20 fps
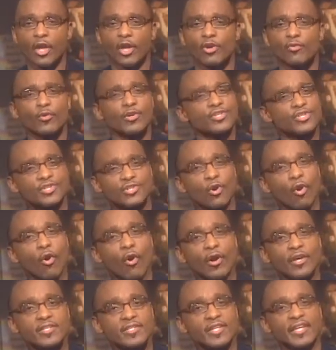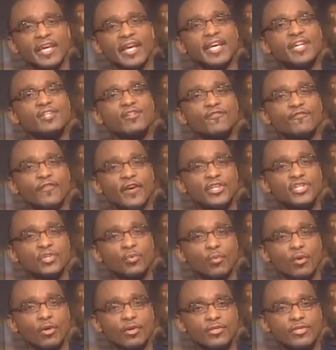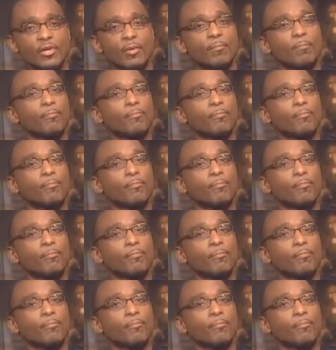restores the individual's